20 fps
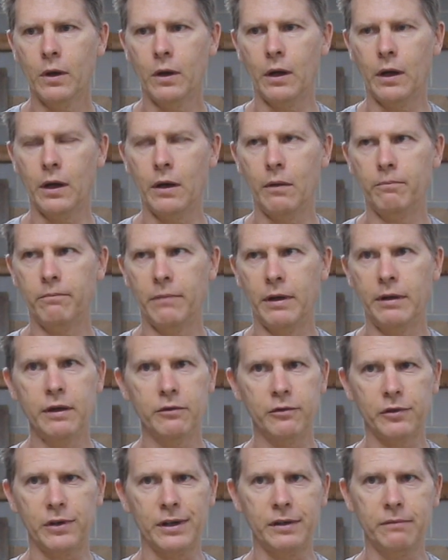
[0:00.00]
I think it
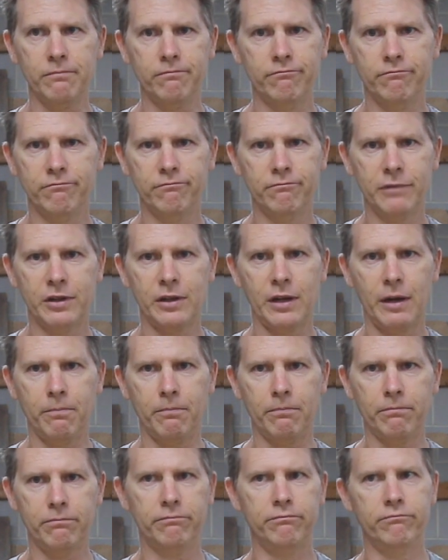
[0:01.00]
was like
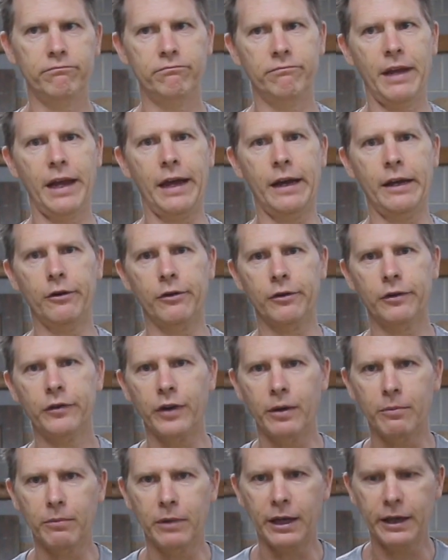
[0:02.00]
step 8 or
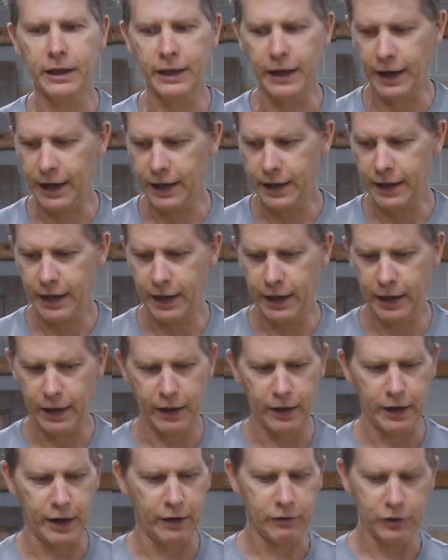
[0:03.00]
something like that,
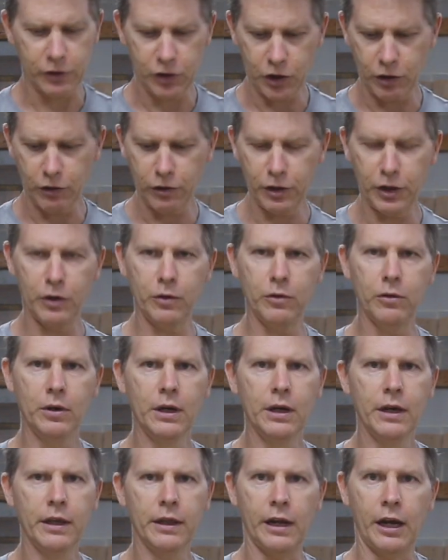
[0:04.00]
and I was showing you
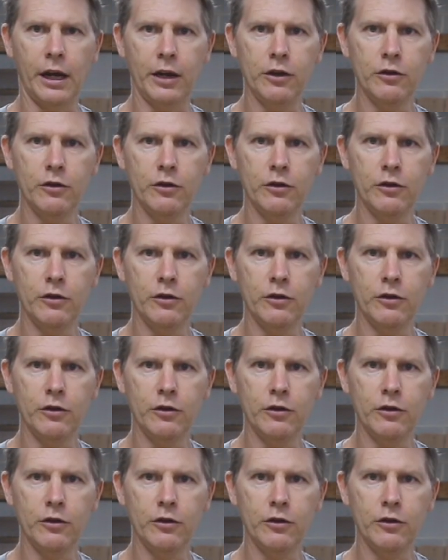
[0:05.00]
that I